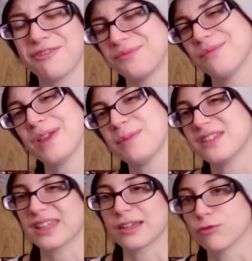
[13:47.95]
Maybe
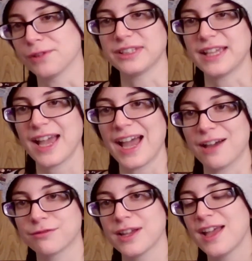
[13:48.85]
it's, like, roughly
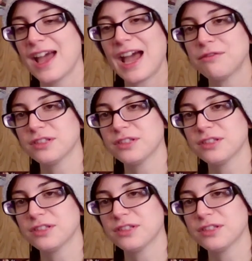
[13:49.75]
half. Half